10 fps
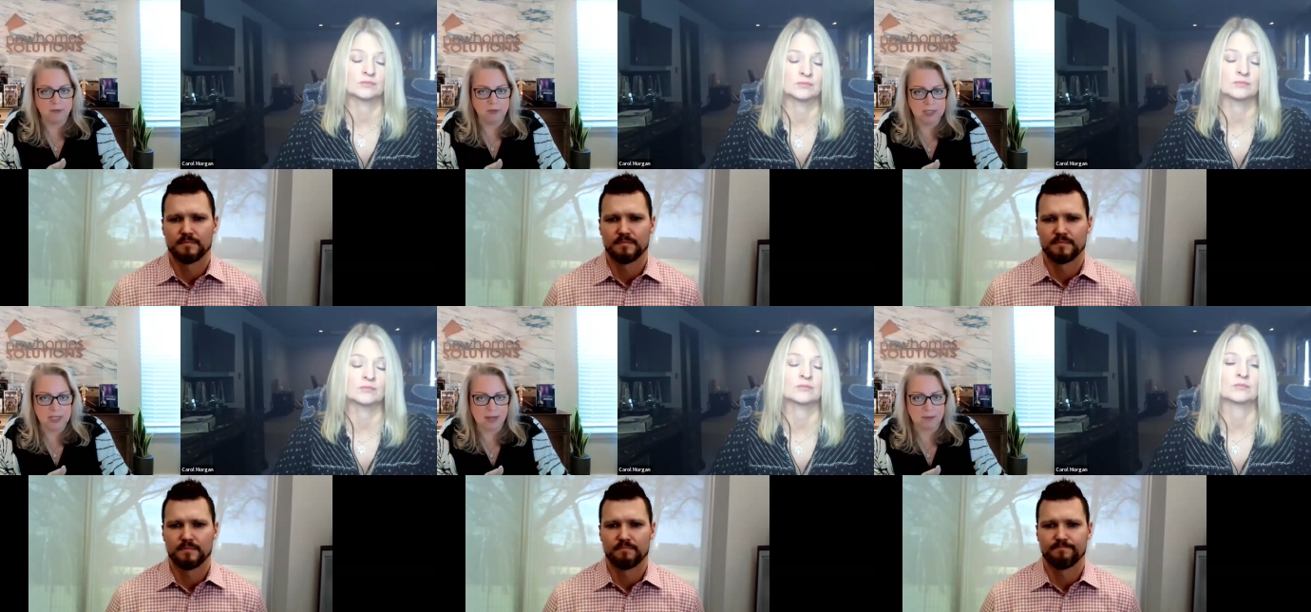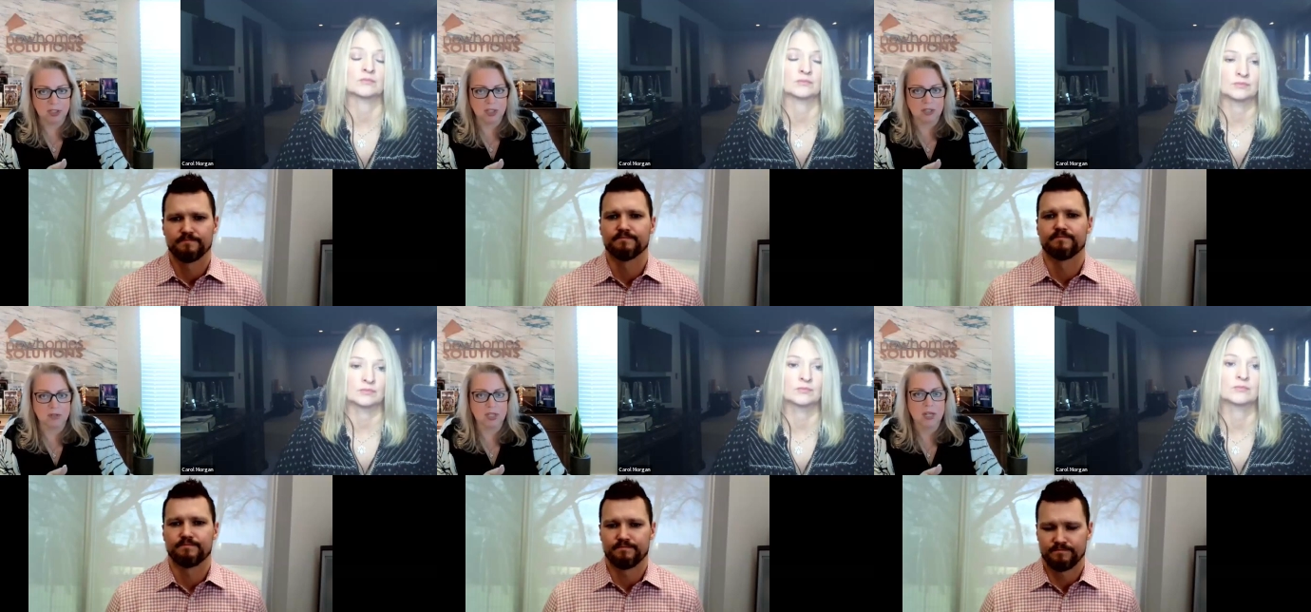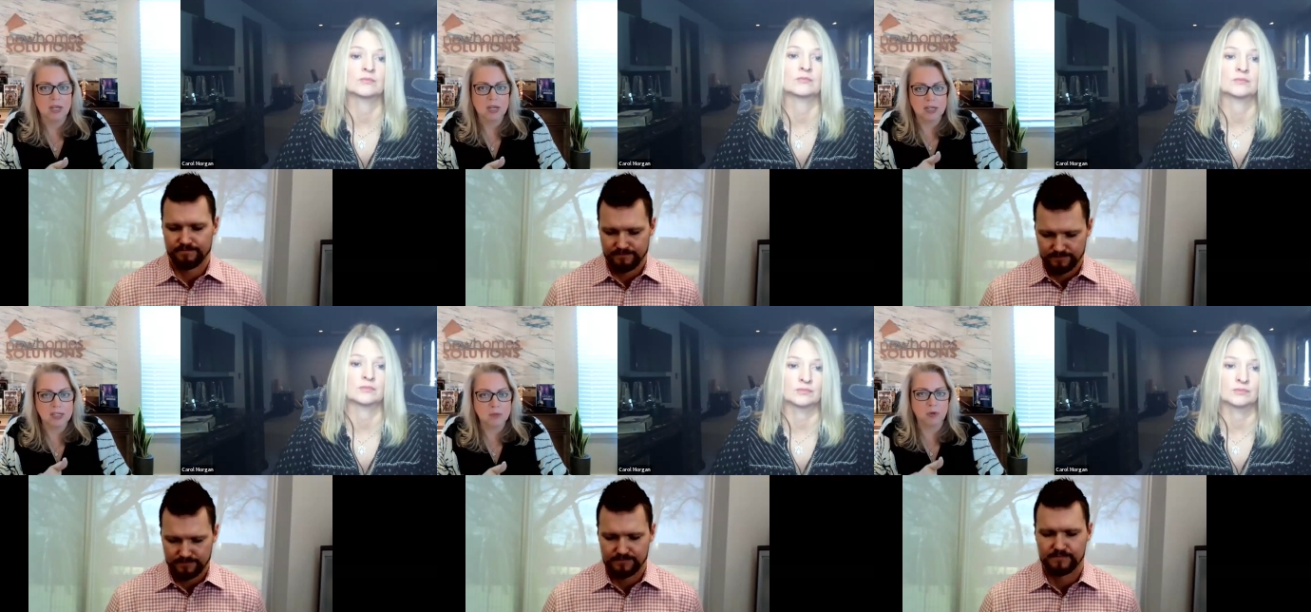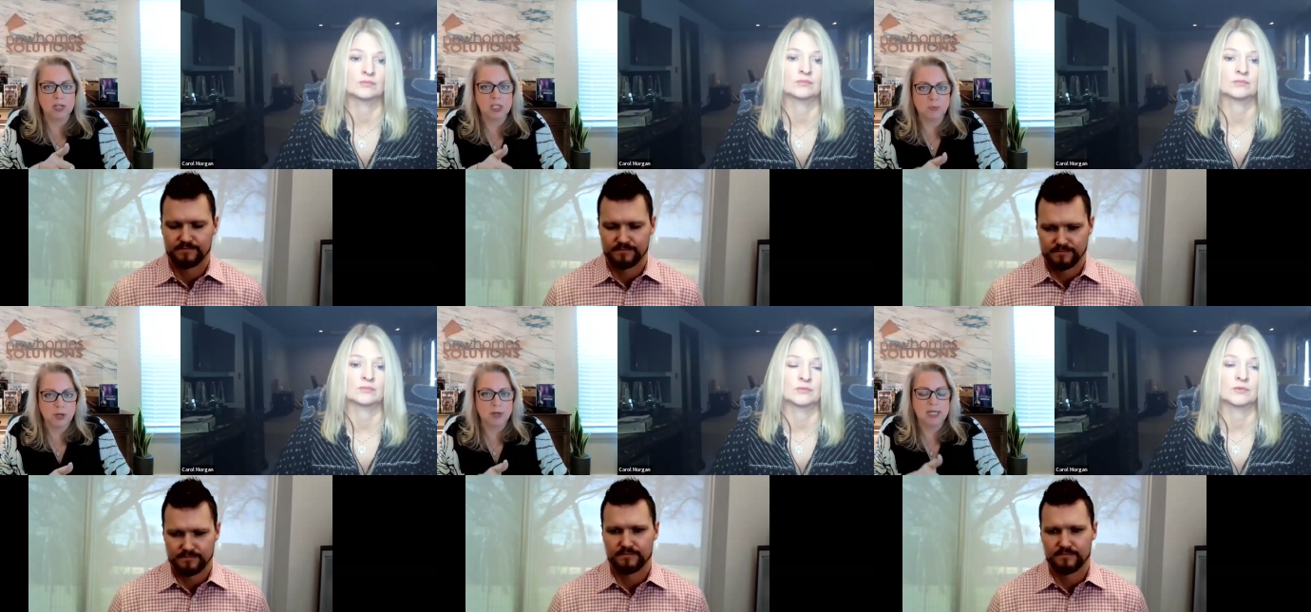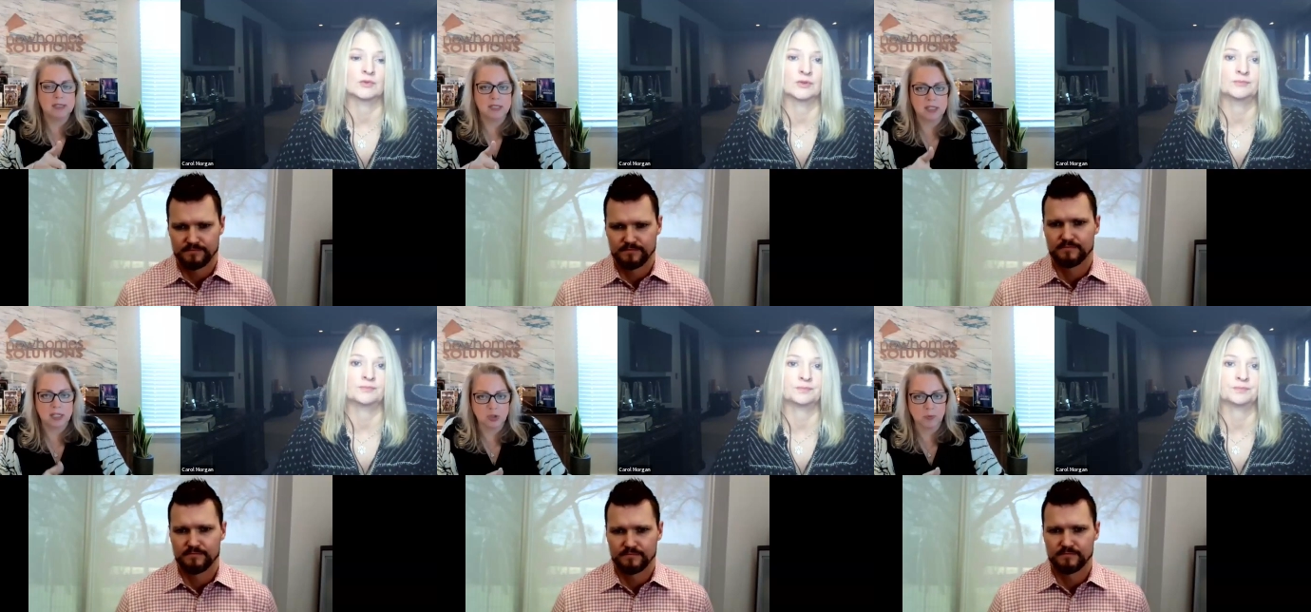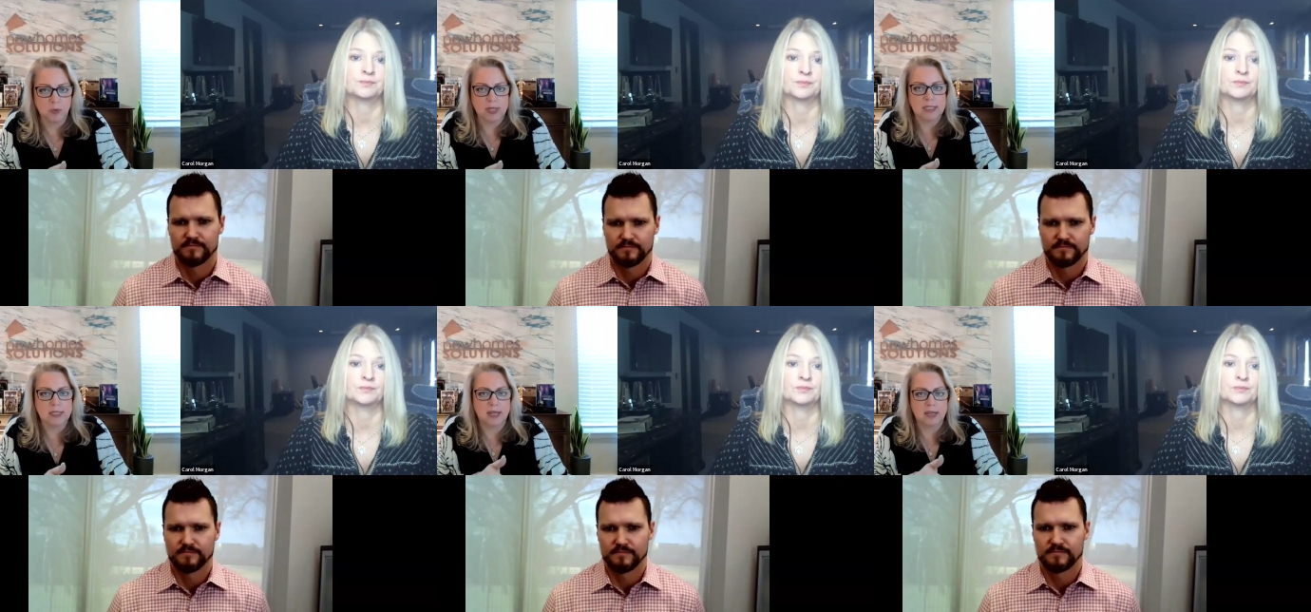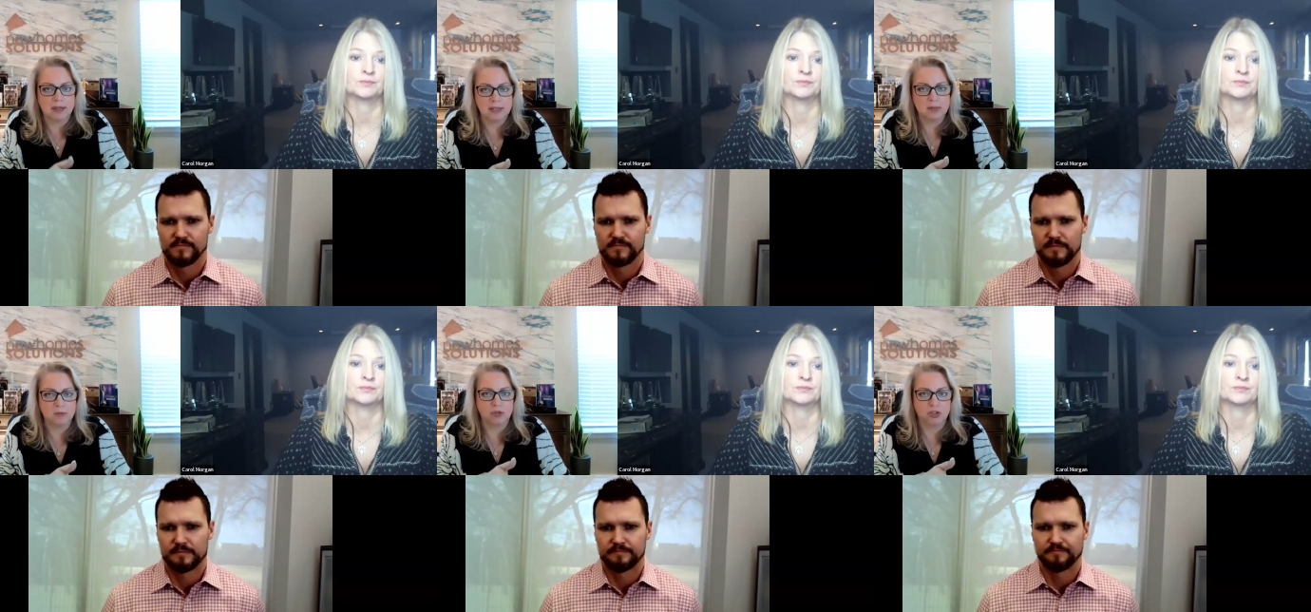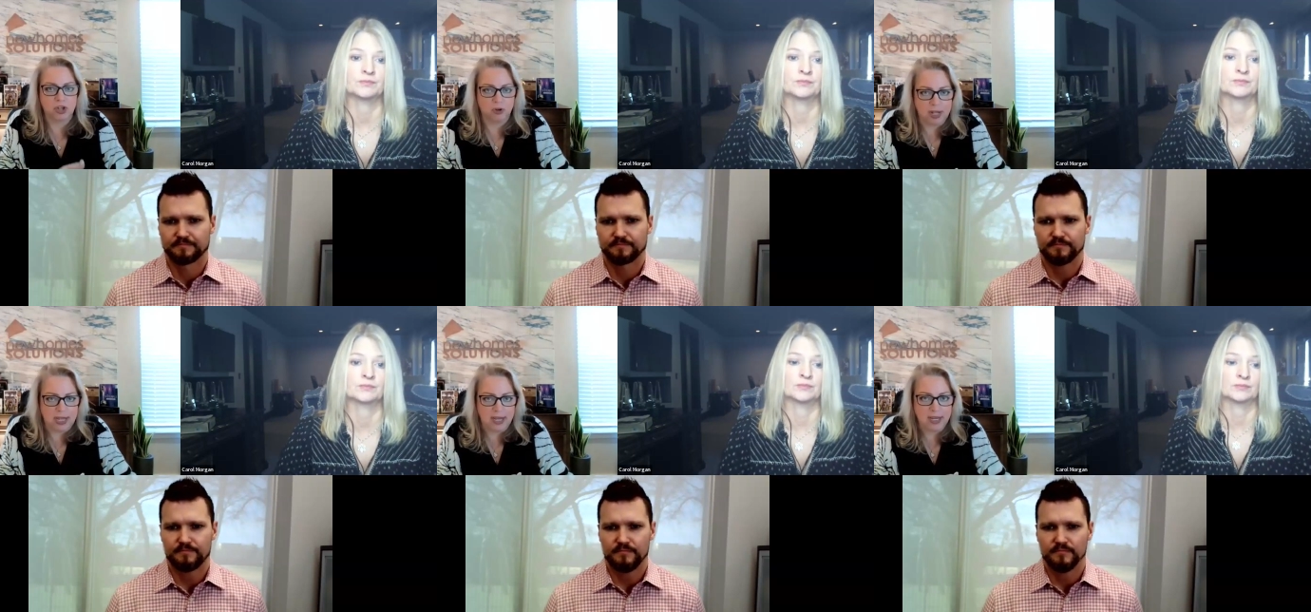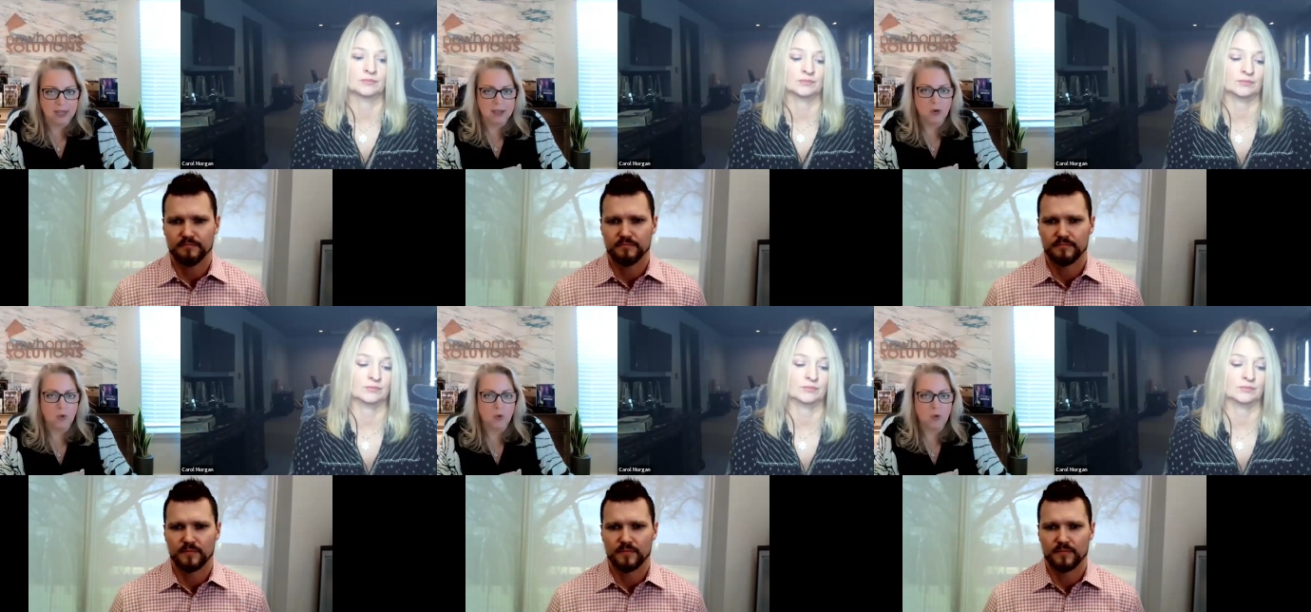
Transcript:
Speaker 1: You have to establish those customer experience touch points and that customer journey.